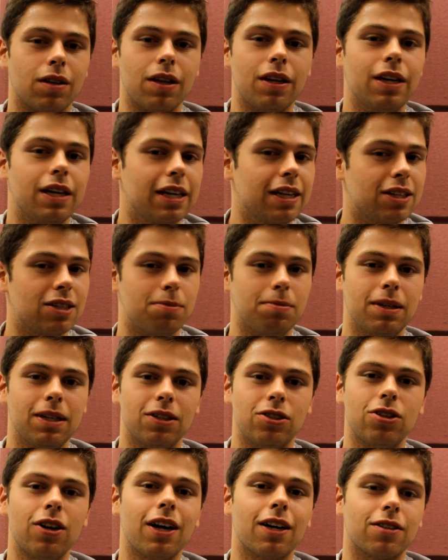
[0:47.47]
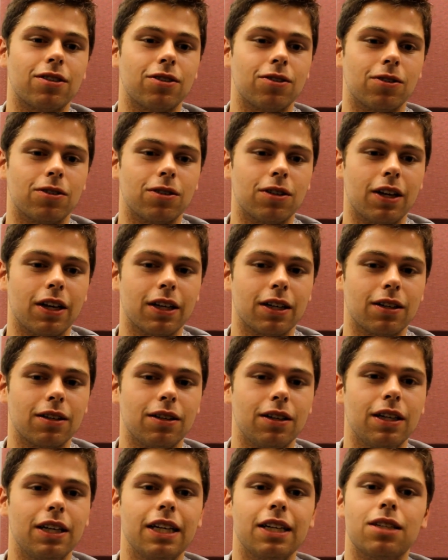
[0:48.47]
need to be addressed or like
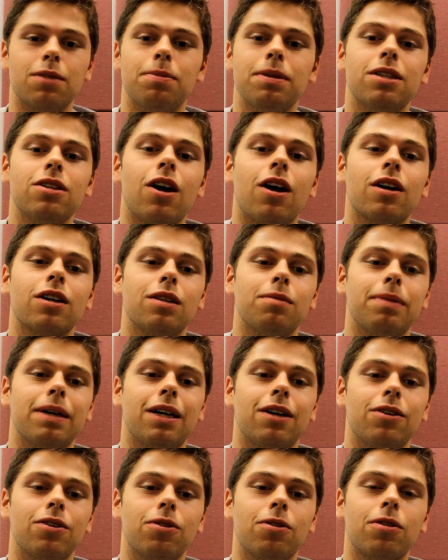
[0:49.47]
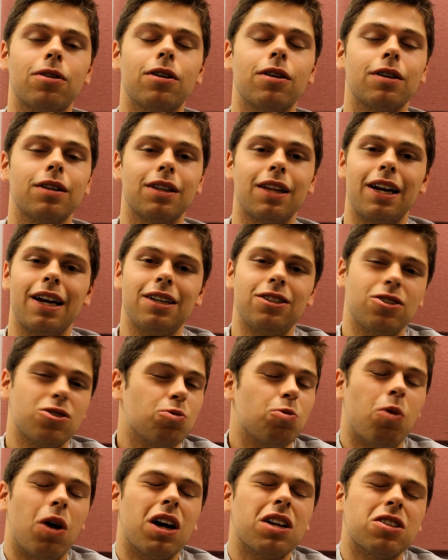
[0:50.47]
need to be talked about or that I
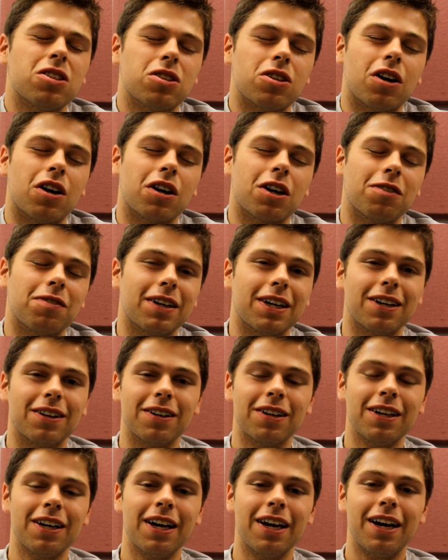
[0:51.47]
just want to talk about.